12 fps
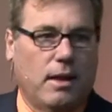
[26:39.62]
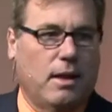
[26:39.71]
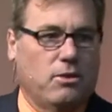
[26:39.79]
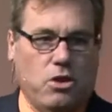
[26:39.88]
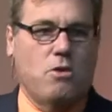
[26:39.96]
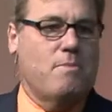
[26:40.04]

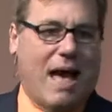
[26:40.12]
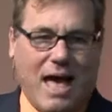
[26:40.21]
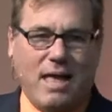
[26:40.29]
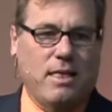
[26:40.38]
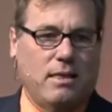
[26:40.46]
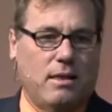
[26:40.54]
Do you
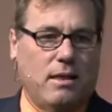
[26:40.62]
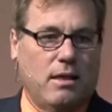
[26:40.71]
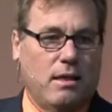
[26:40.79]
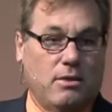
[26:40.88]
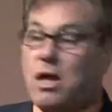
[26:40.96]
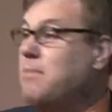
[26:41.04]
mind?
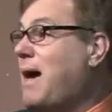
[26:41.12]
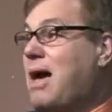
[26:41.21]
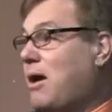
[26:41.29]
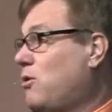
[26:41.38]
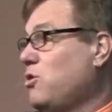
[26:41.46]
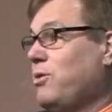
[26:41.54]
Doesn't matter,
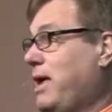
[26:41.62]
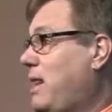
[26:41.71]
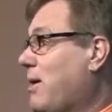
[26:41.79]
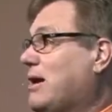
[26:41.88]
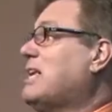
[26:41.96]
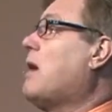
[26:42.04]
I'm going to do it
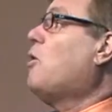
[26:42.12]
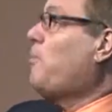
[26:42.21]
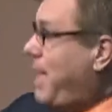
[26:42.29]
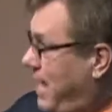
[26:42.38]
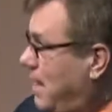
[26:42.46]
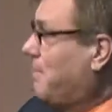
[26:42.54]
anyway because I'm going to
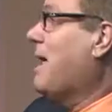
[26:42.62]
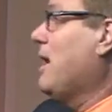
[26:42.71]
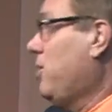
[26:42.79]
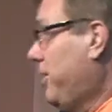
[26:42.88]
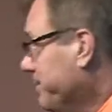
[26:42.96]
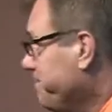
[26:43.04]
obey him, not
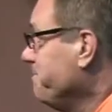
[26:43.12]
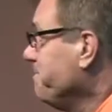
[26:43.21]
you. Amen.